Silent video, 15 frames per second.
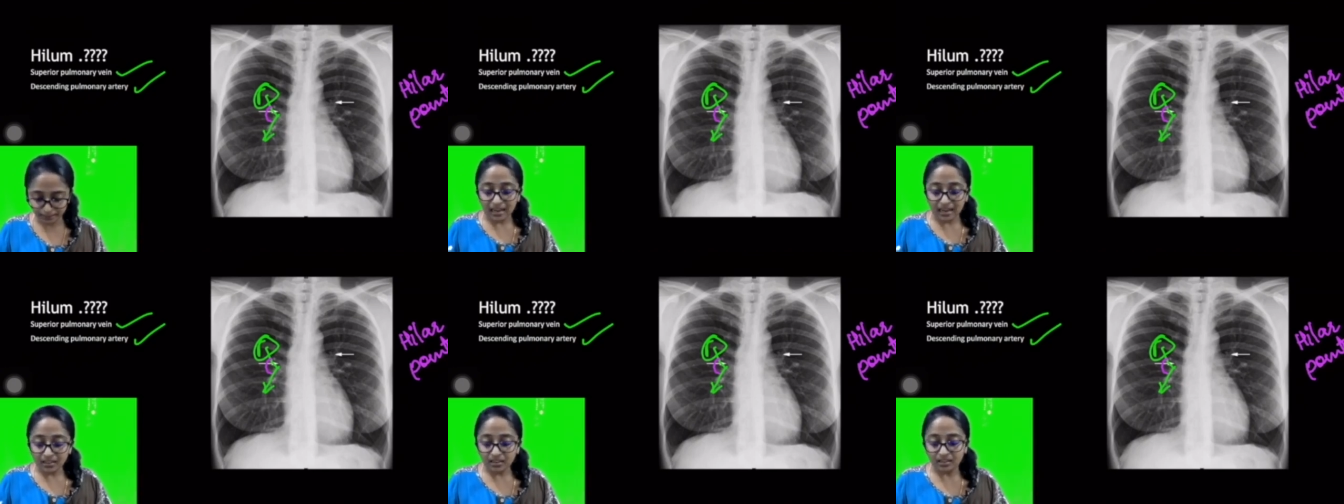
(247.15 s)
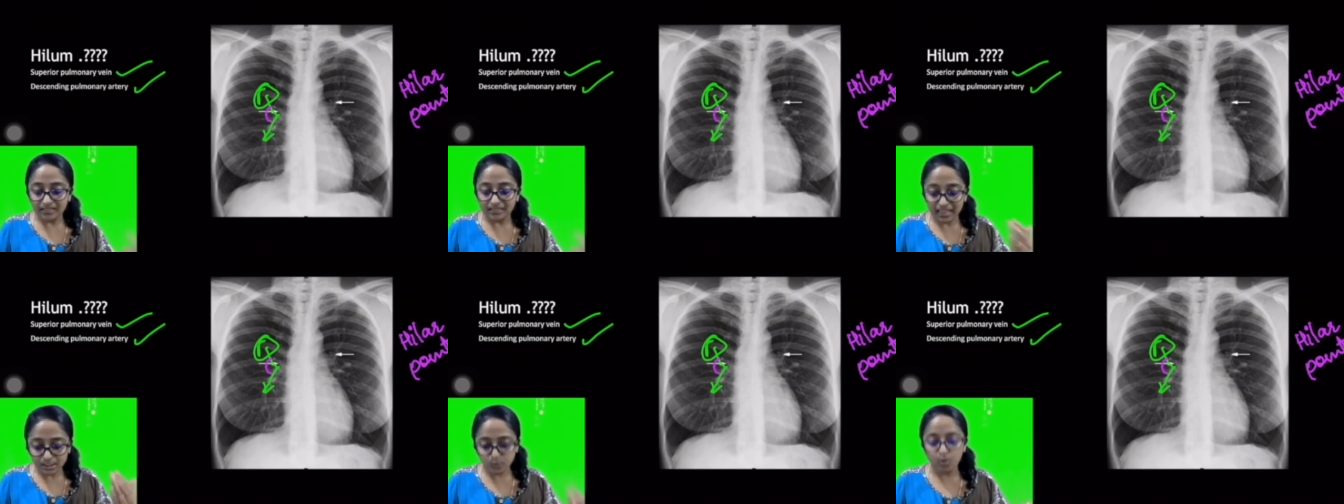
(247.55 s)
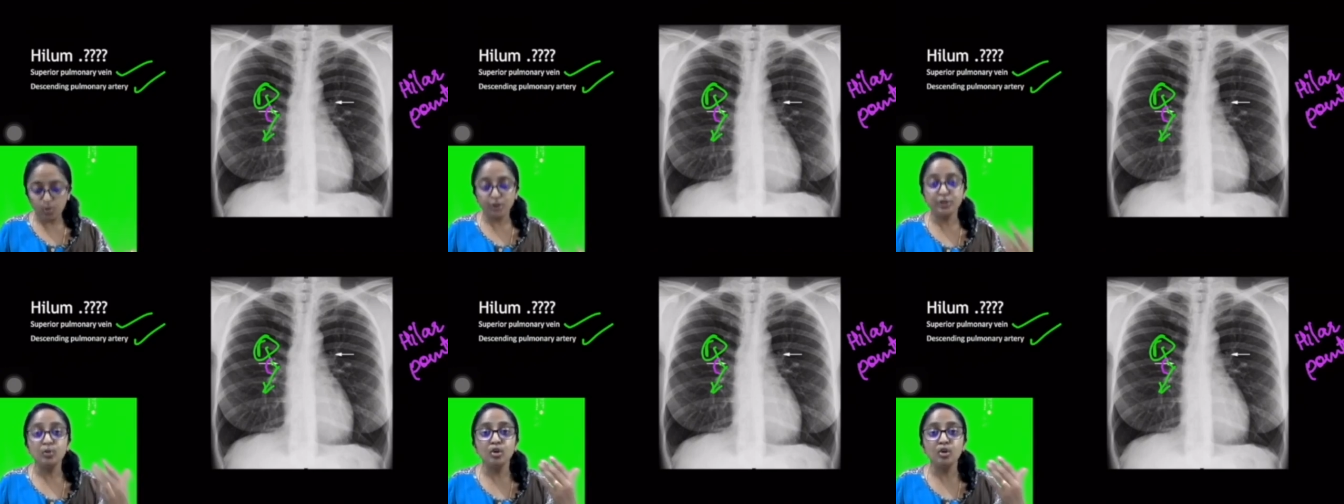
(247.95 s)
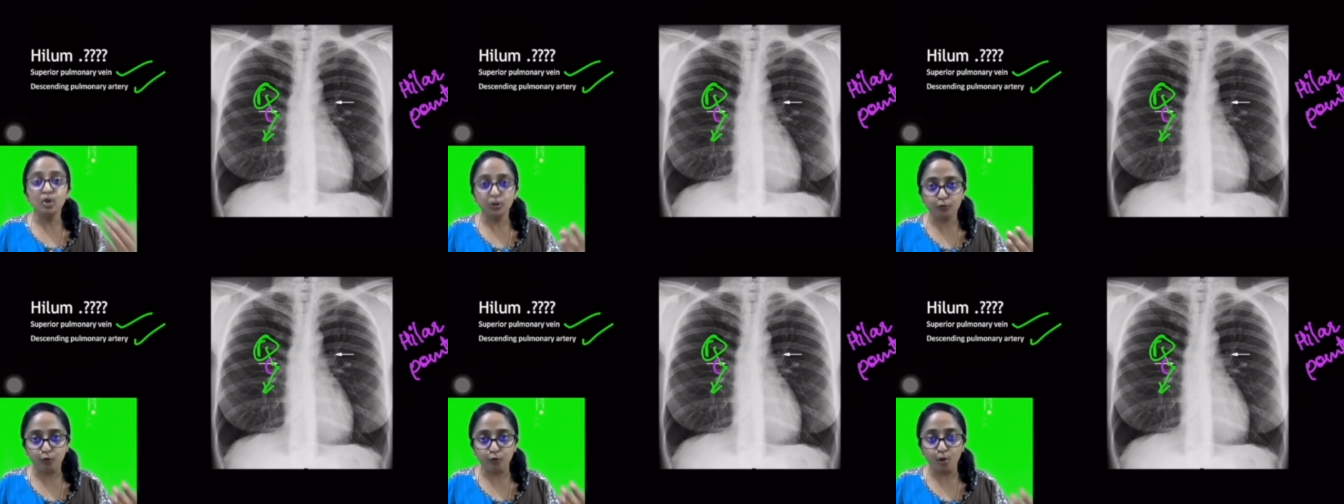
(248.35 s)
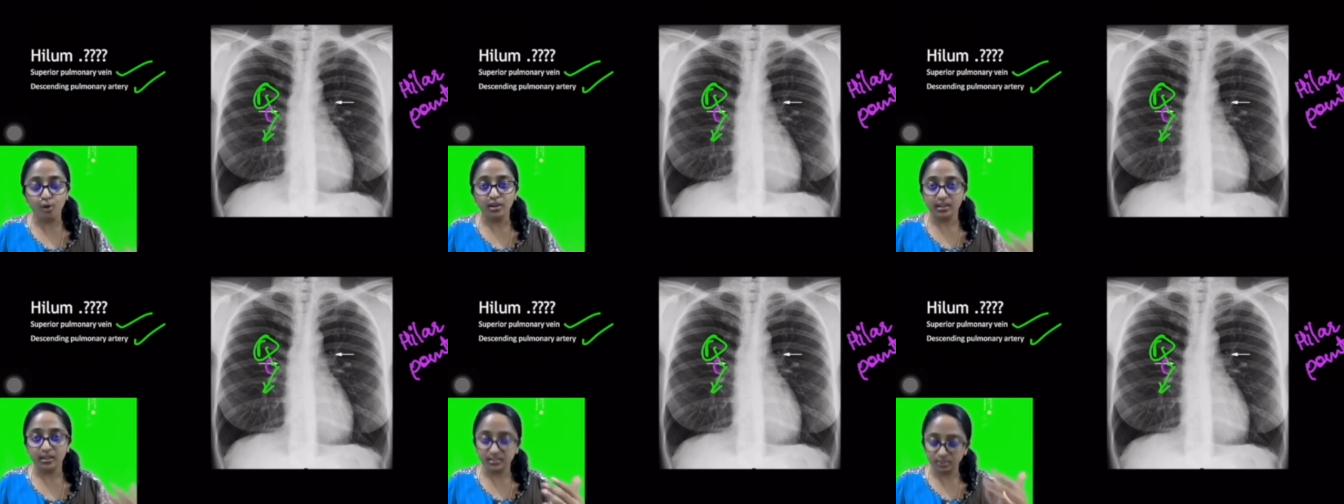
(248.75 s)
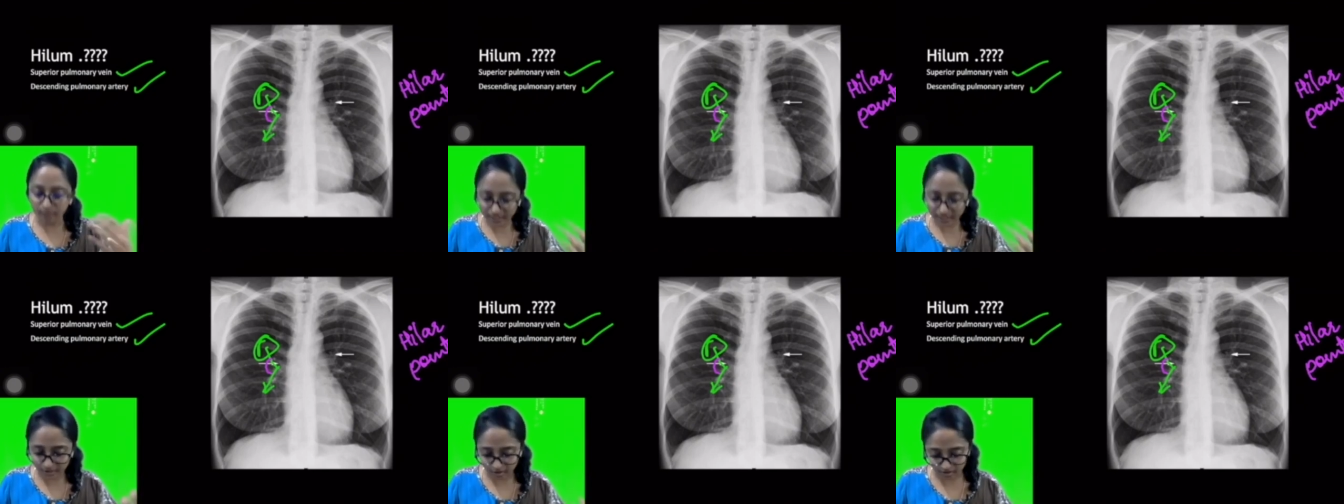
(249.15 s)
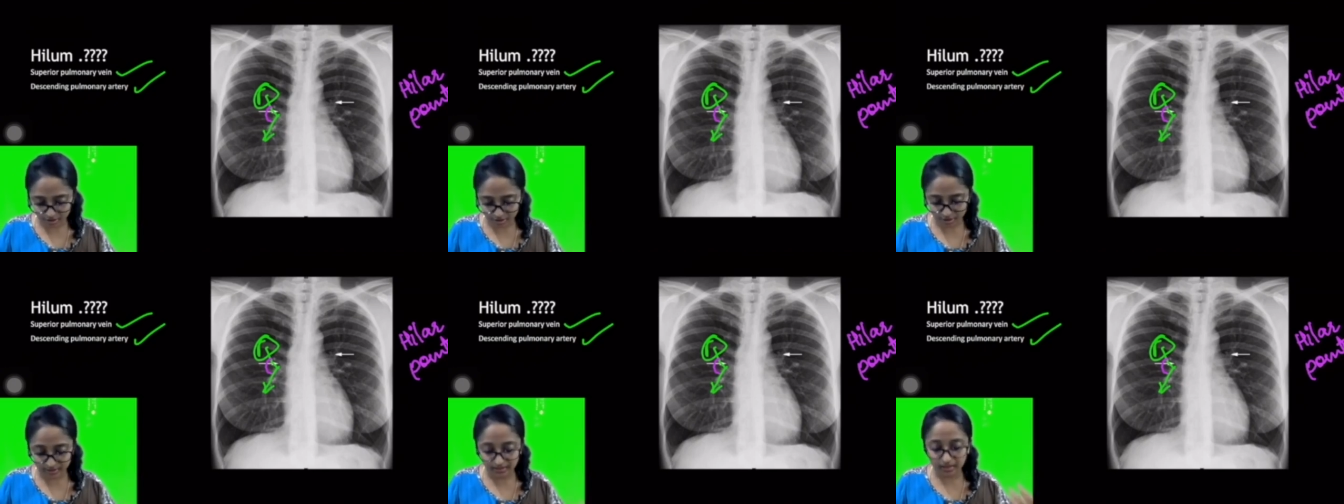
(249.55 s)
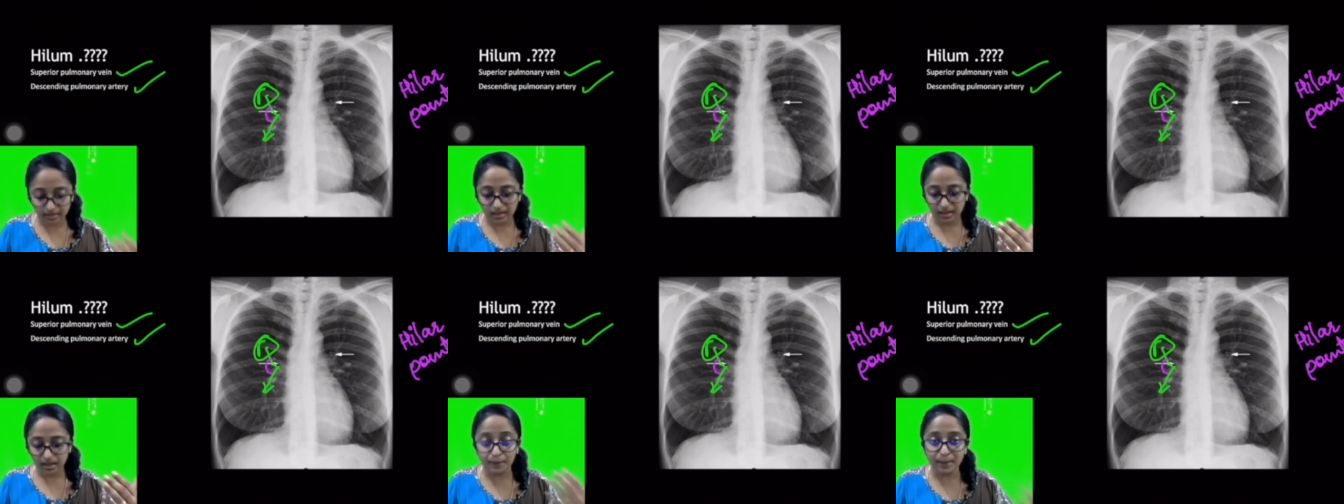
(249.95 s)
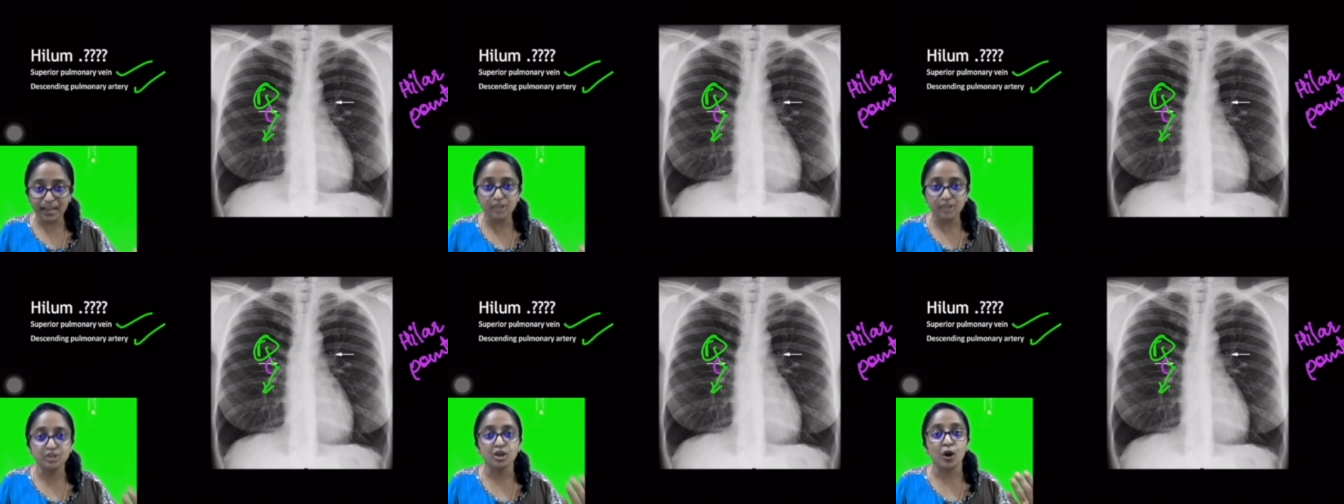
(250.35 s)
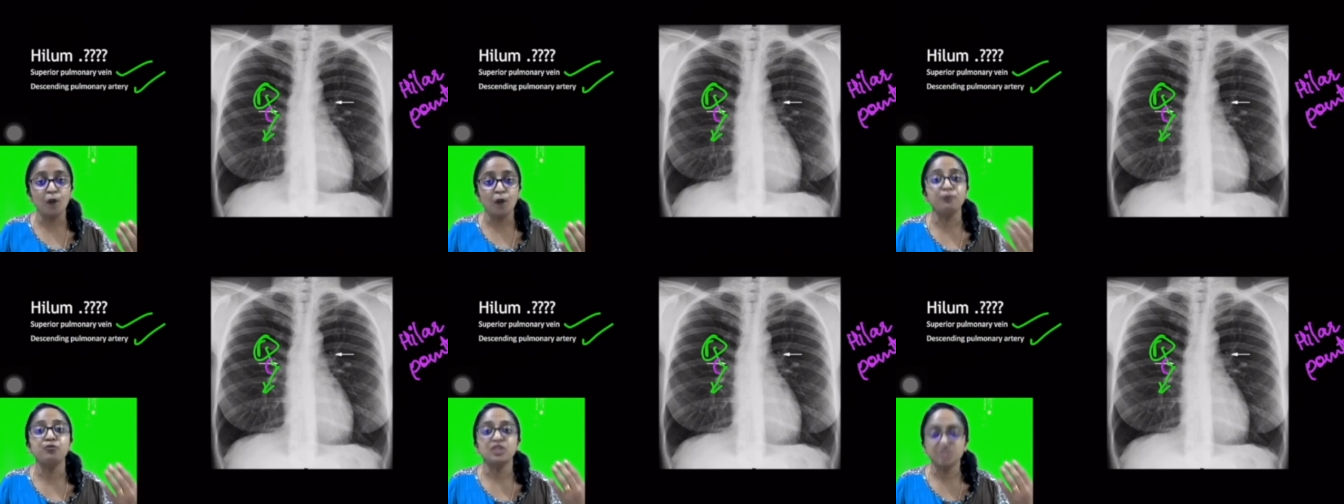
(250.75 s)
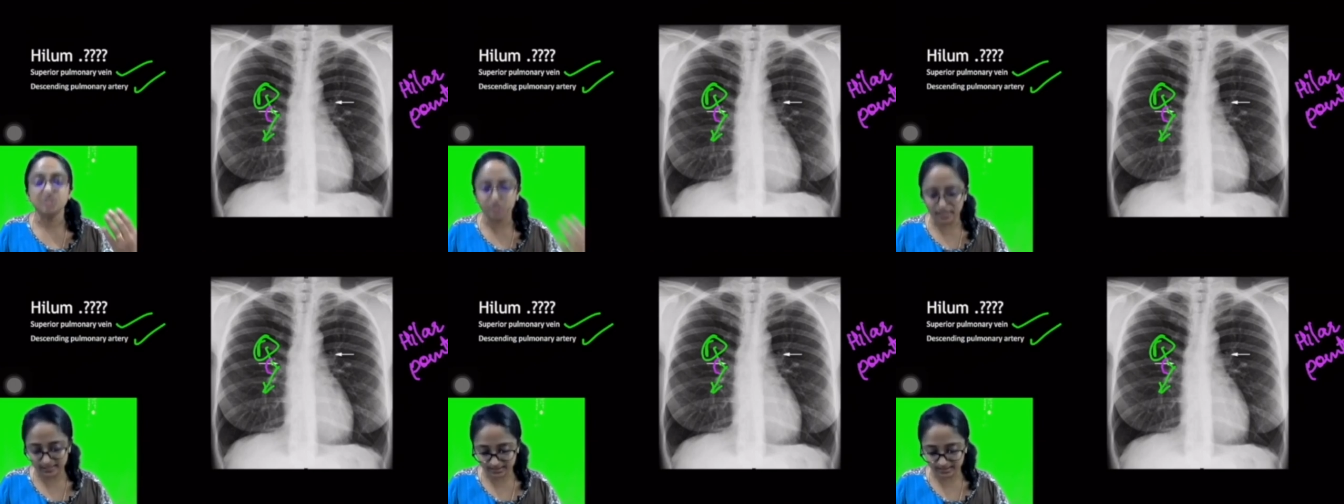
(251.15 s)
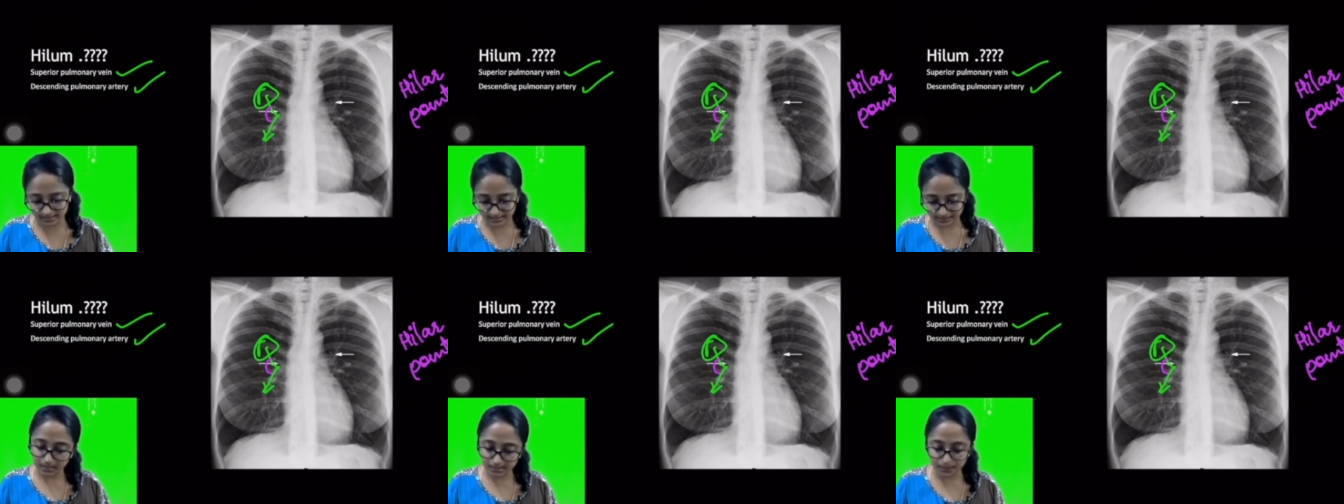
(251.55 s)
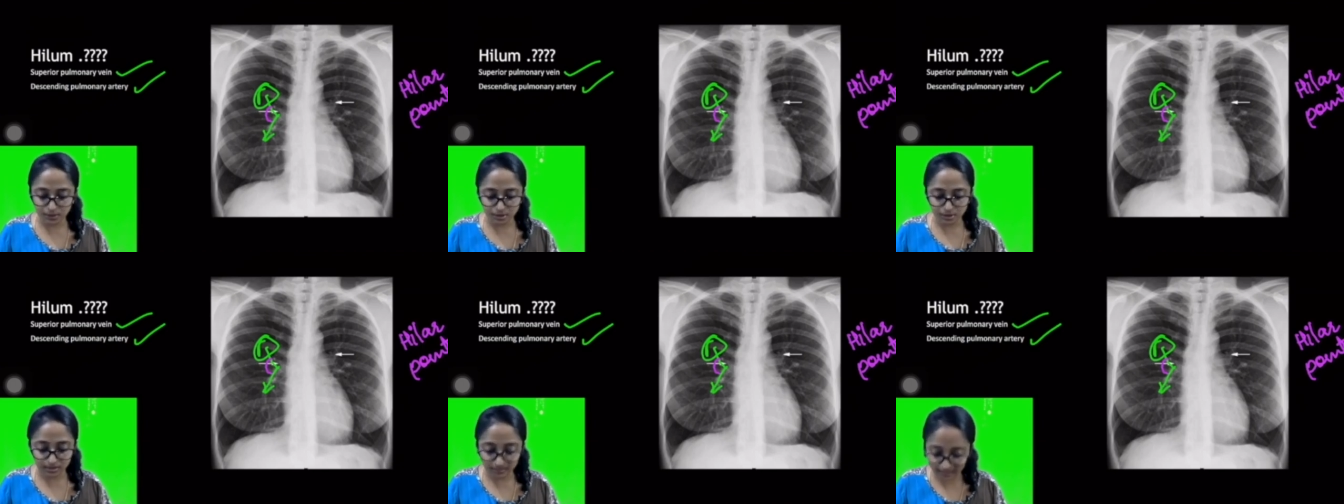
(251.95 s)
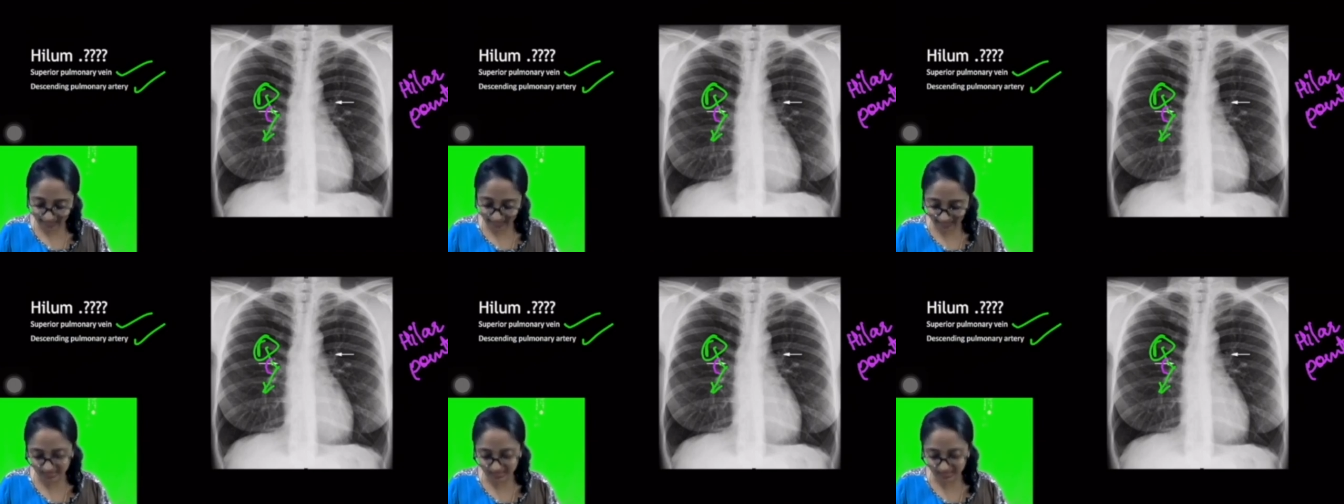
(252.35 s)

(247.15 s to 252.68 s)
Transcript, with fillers: and that's what you look for in the radiological image of chest, especially in the